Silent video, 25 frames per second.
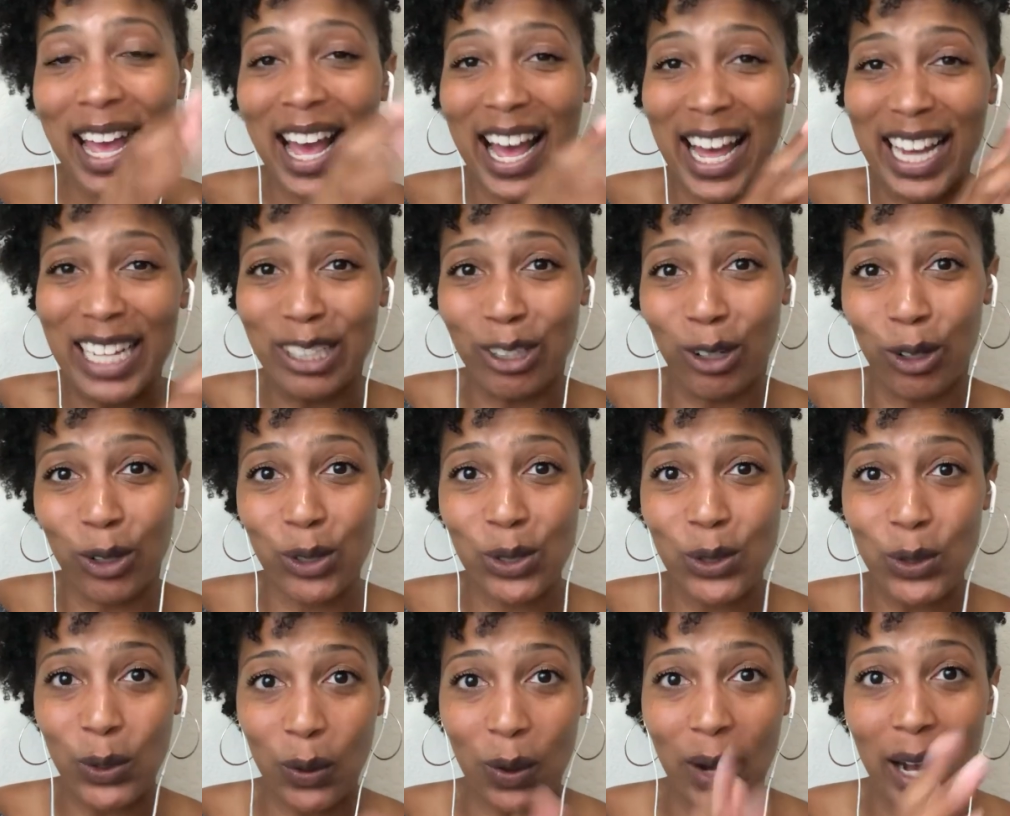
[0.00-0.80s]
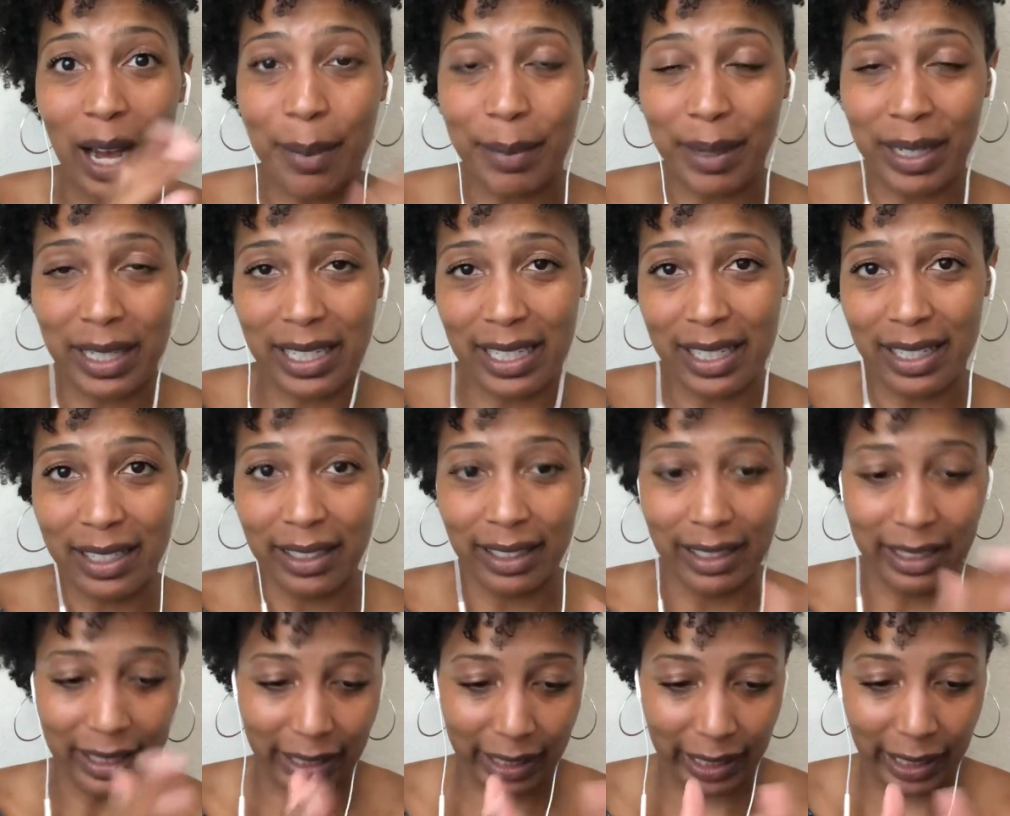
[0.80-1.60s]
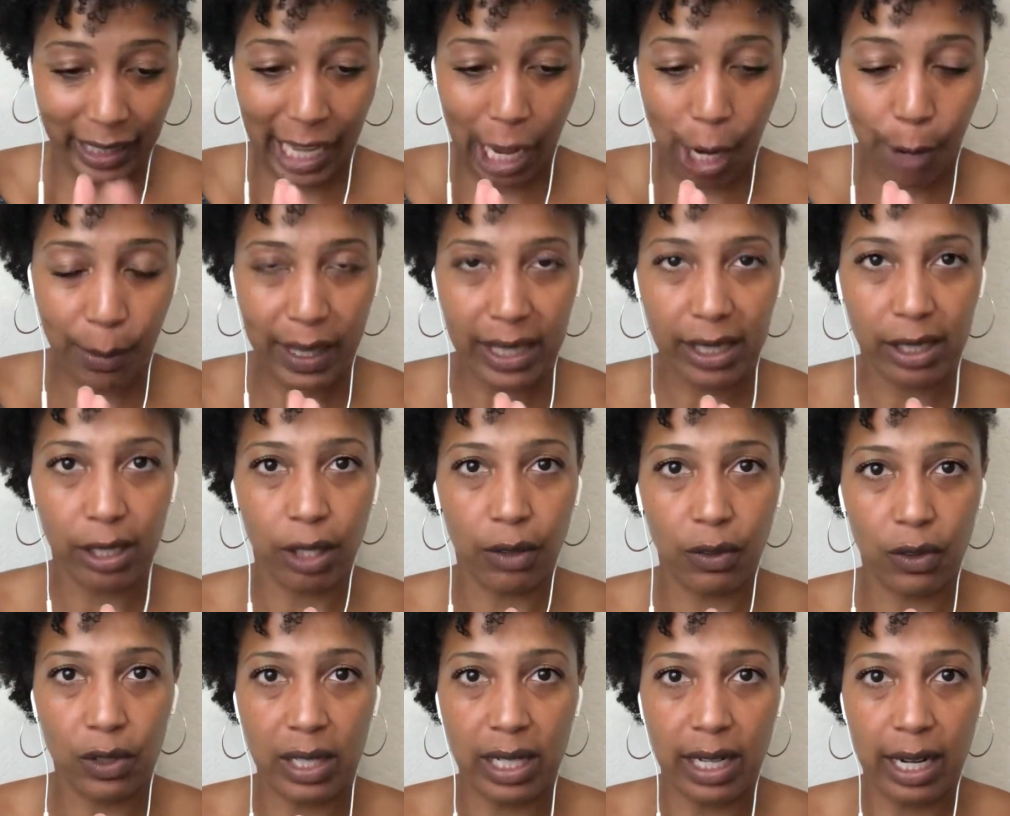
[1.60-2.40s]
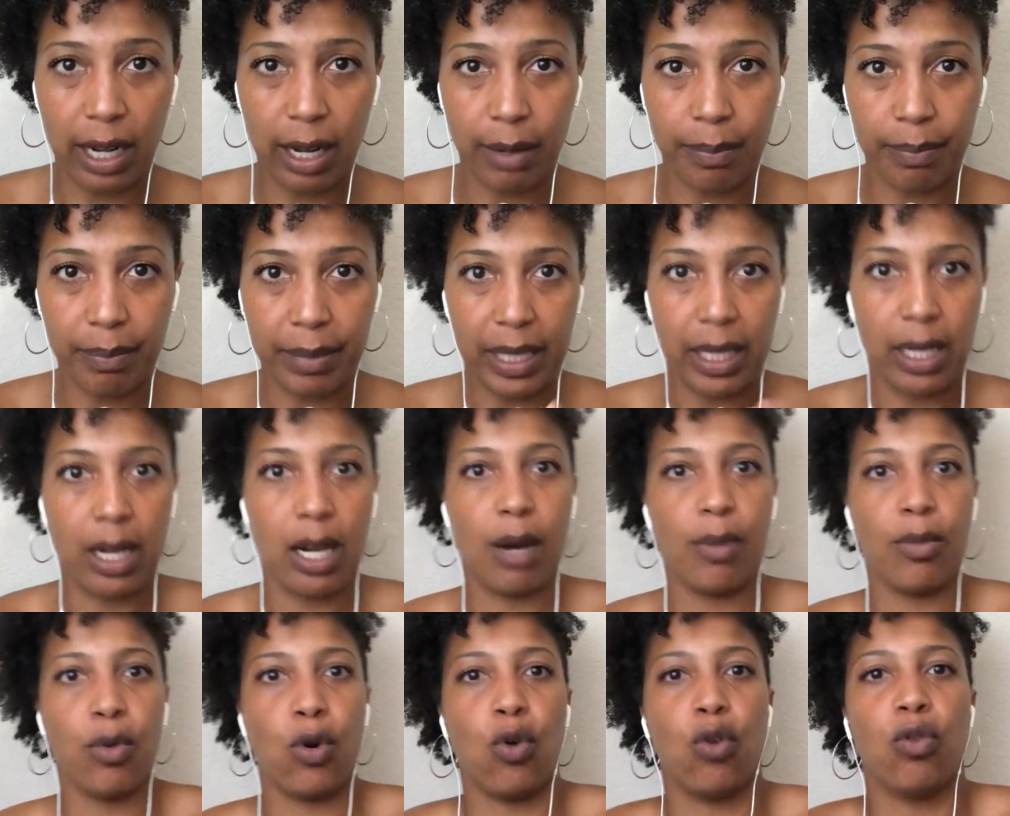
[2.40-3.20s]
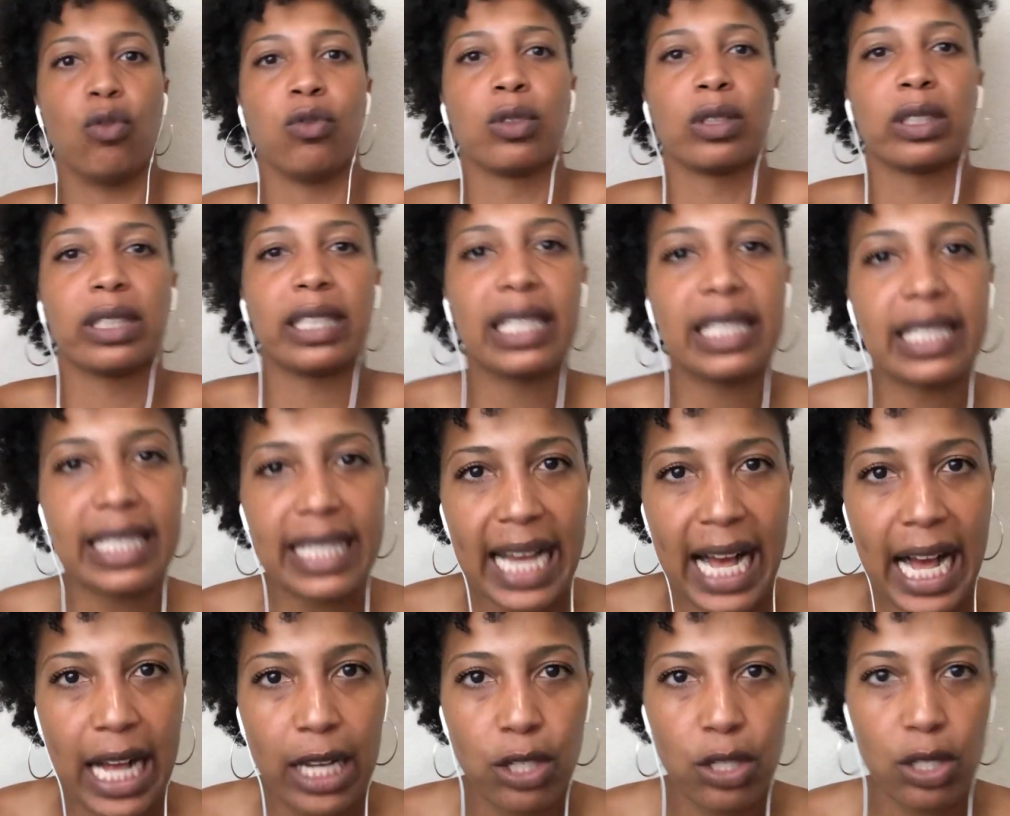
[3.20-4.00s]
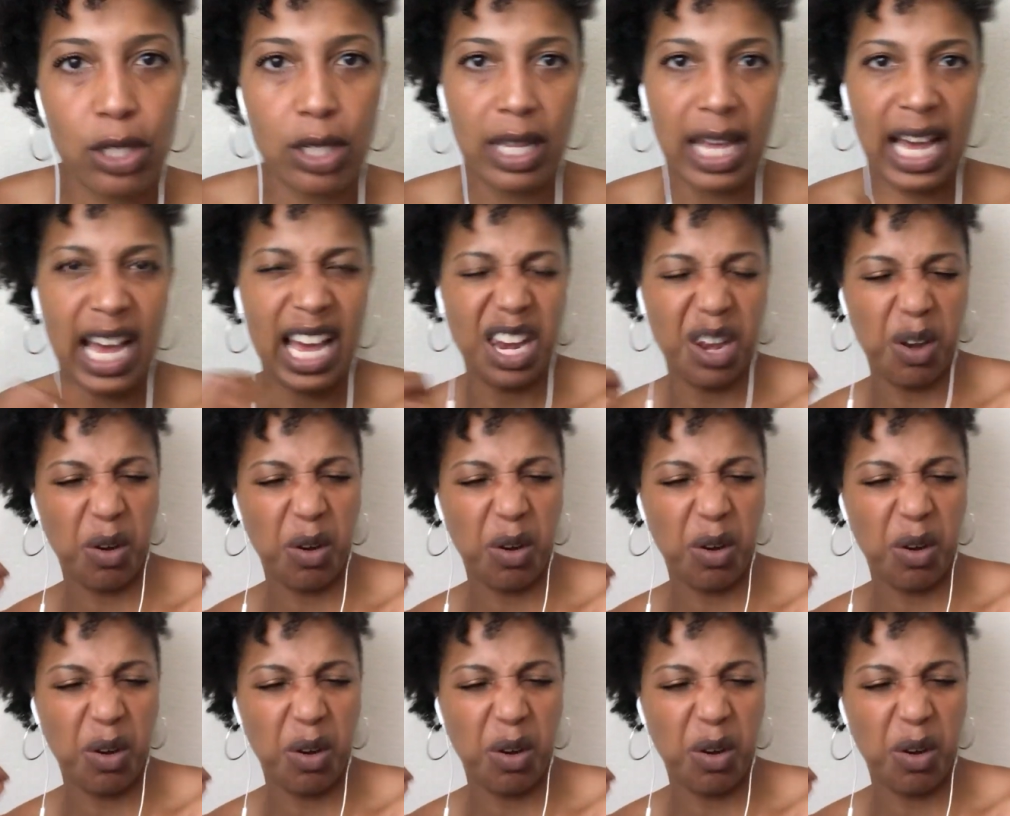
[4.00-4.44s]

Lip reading: And also I'm going to allow myself to not become overly attached to that.